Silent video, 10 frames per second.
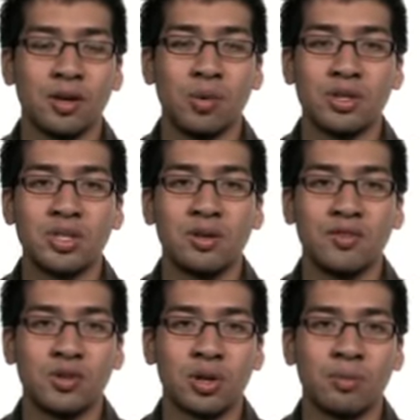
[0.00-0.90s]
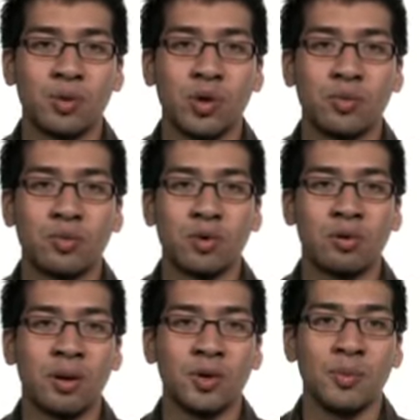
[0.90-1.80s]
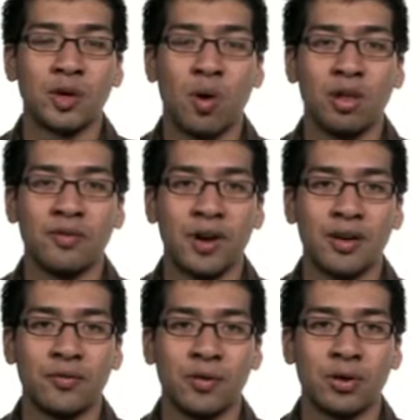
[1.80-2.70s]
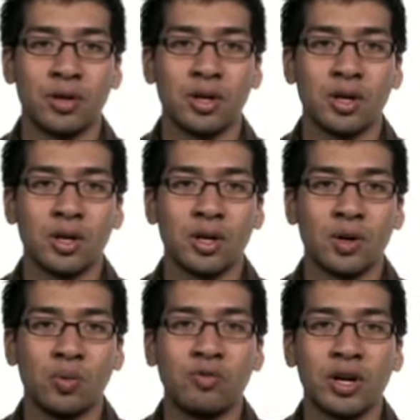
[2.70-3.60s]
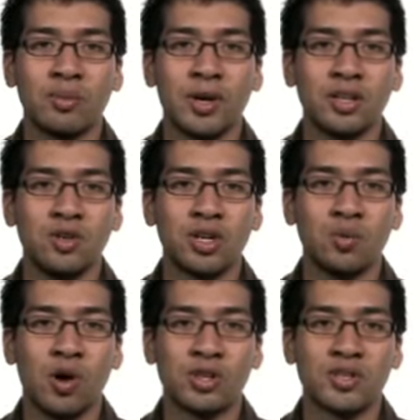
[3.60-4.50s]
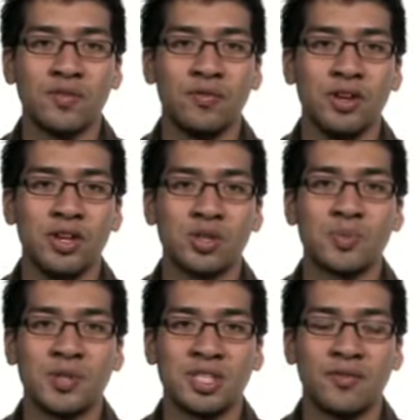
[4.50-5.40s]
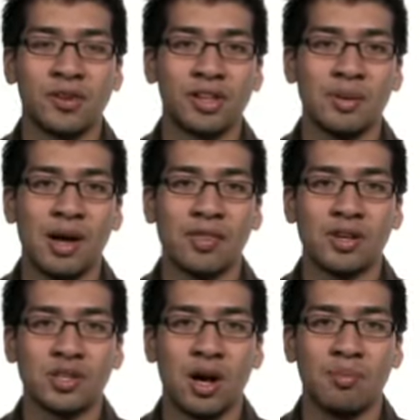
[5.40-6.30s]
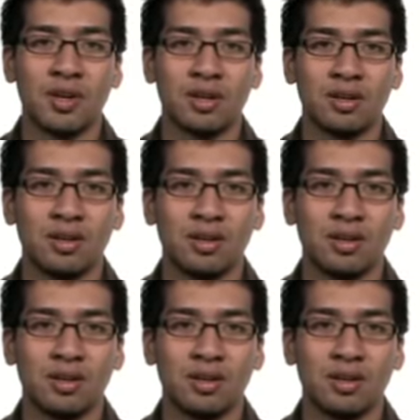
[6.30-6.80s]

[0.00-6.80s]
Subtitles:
Once you have determined what program you may qualify for, we recommend you can watch the video specifically about that topic.